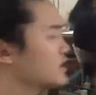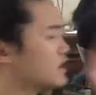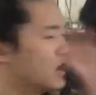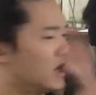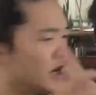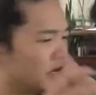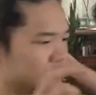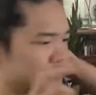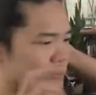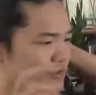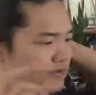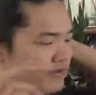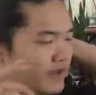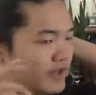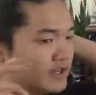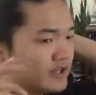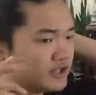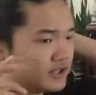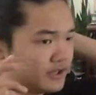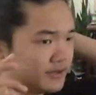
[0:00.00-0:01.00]

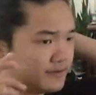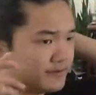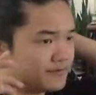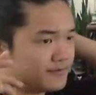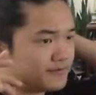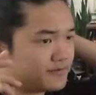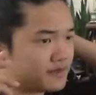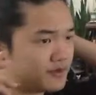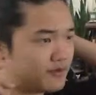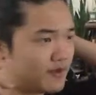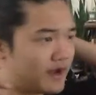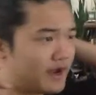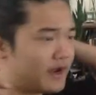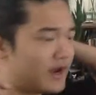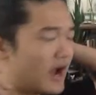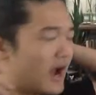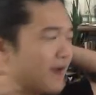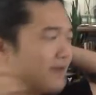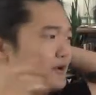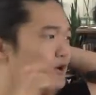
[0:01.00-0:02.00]
conservation, right,
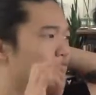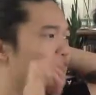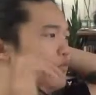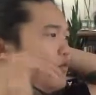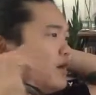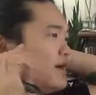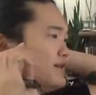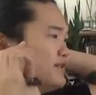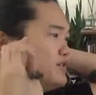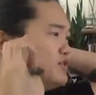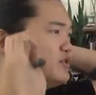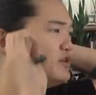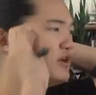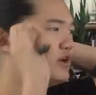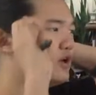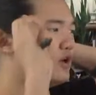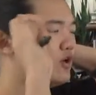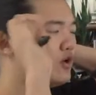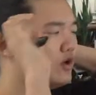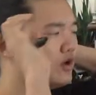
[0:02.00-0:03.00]
I don't want you
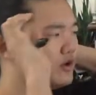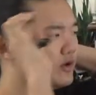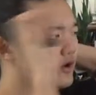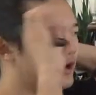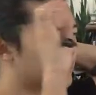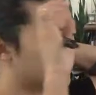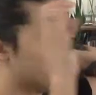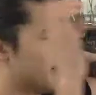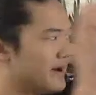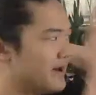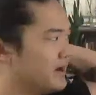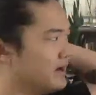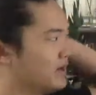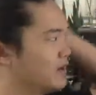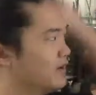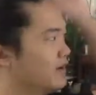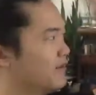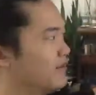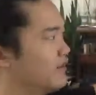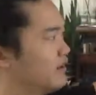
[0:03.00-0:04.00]
to
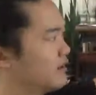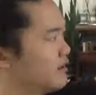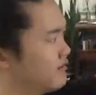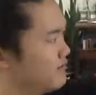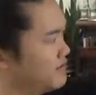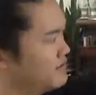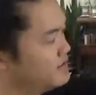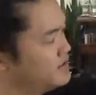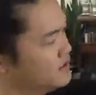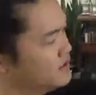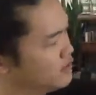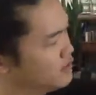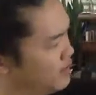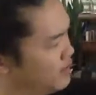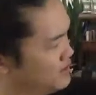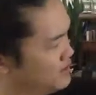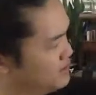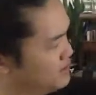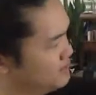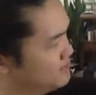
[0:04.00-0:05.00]
automatically think of this
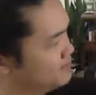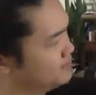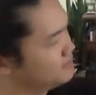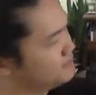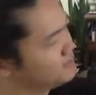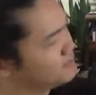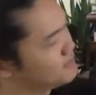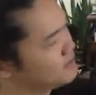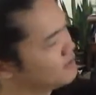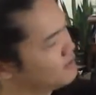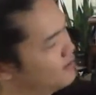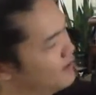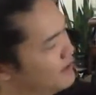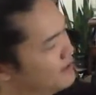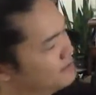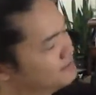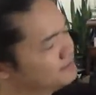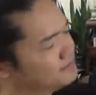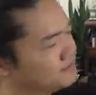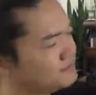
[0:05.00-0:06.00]
equation,
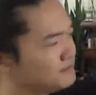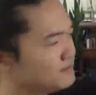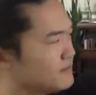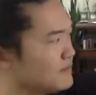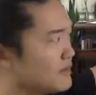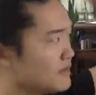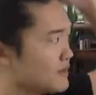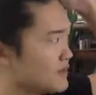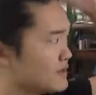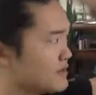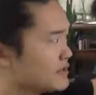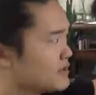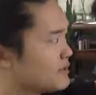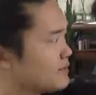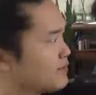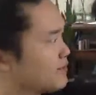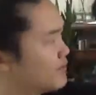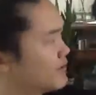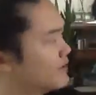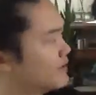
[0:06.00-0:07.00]
right? This is a
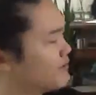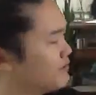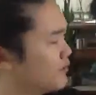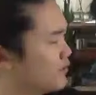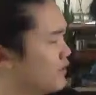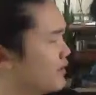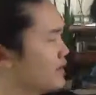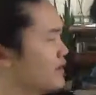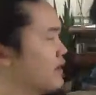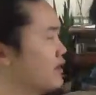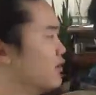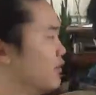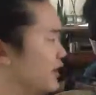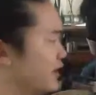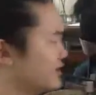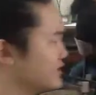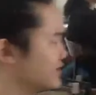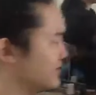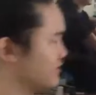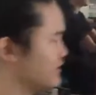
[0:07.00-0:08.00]
pretty boring
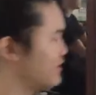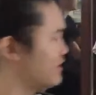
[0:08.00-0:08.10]
equation.